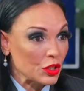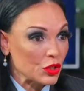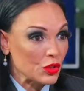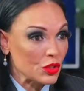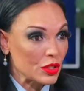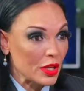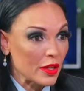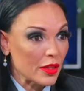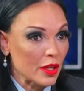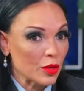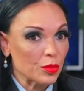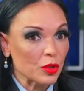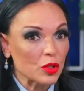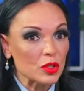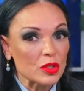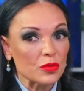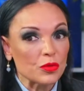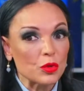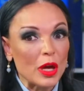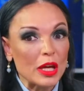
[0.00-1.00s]
that you say that,
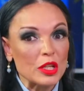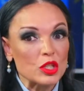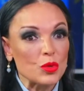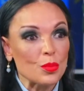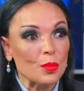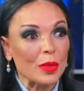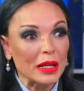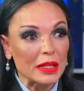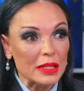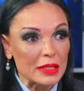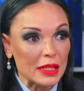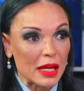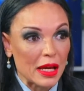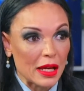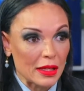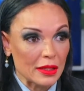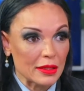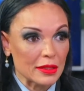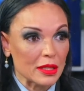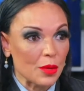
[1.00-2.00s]
because if you had to
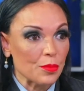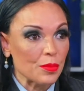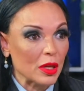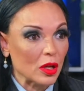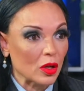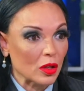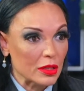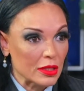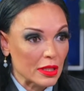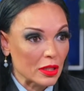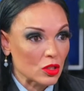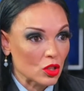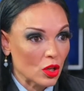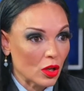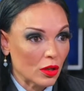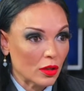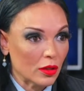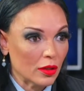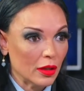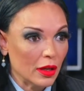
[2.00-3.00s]
monetize something on
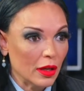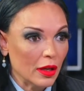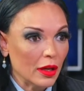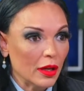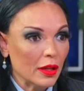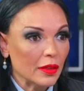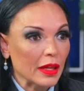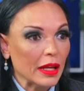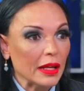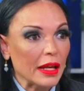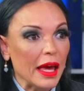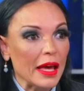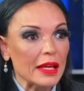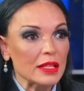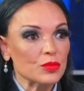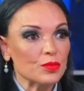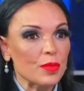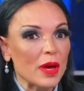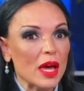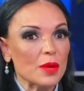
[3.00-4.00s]
TikTok that
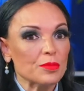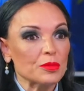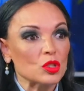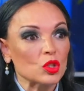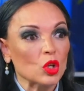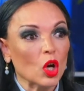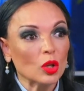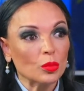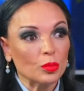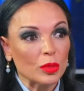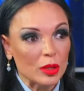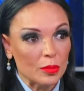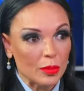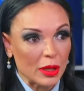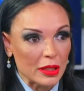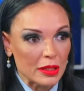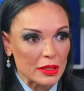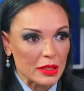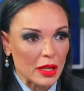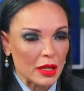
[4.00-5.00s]
has perhaps not been
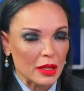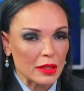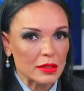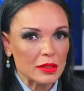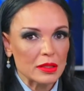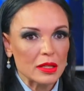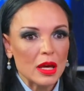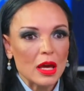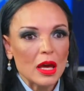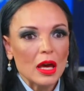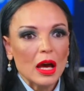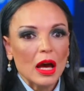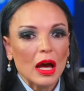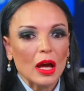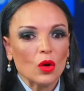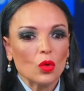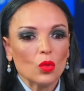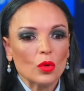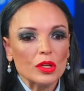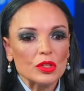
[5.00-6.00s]
monetized,
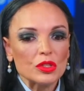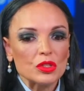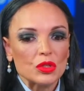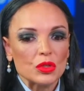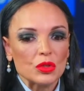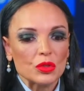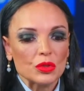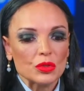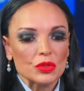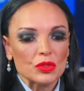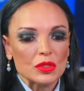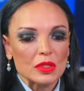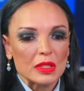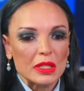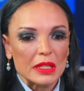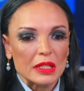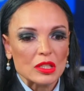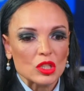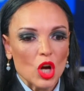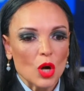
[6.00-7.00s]
I always use
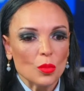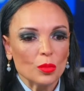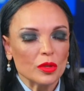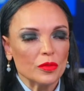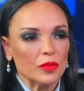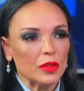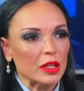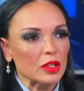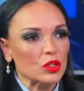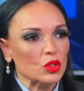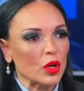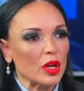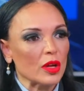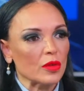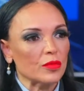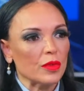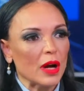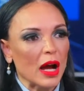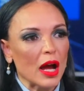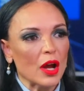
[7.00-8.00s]
the example of things
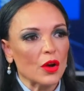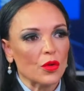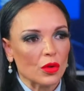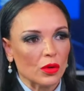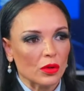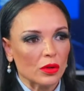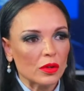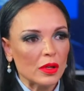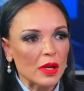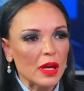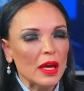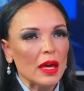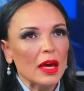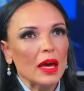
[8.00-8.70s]
going viral,